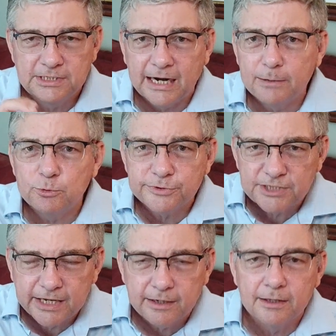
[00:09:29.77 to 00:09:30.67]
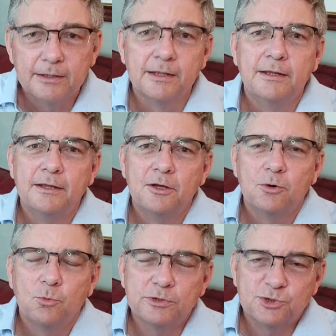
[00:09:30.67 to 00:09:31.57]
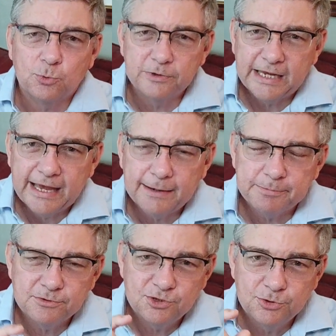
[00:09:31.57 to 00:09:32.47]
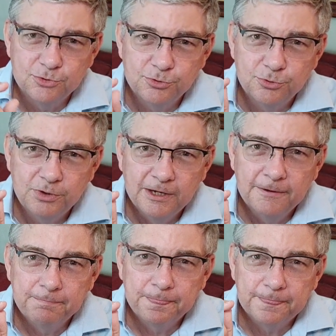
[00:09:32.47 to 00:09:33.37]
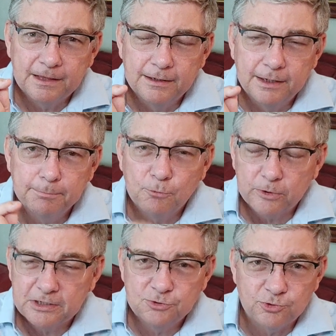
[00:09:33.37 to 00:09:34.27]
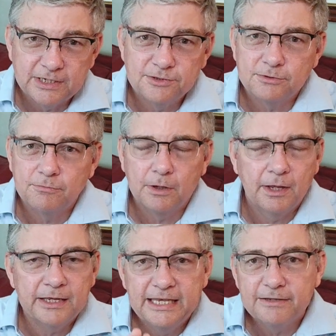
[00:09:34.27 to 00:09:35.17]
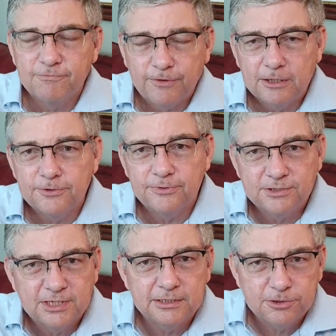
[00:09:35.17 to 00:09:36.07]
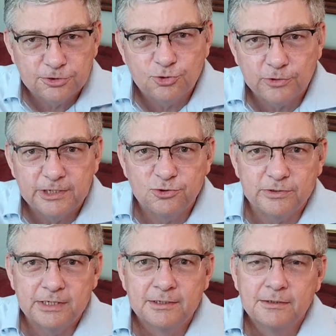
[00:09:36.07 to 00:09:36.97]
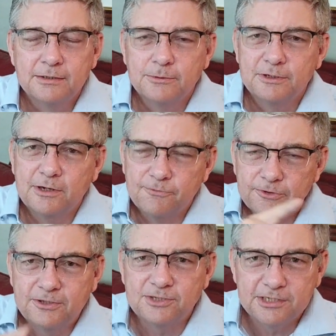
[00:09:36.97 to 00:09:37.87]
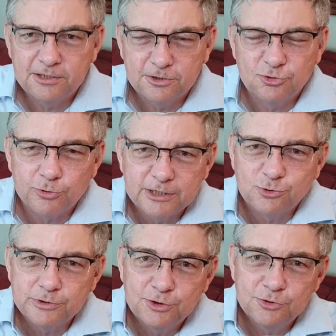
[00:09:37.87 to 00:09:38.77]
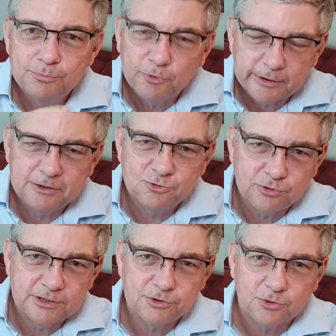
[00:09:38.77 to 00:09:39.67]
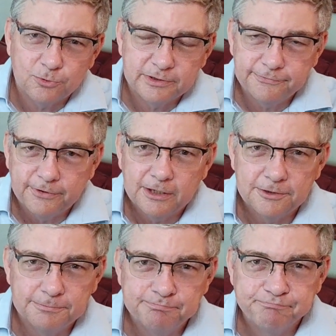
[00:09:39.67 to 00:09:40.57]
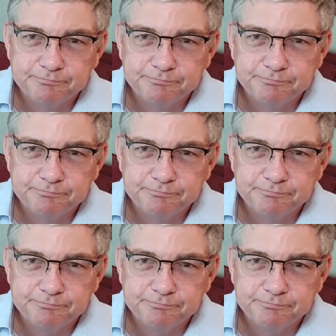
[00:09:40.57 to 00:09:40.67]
time will tell what's going to happen to mortgage rates. Again, follow the 10-year Treasury. Whatever the 10-year Treasury do, mortgage rates are going to follow.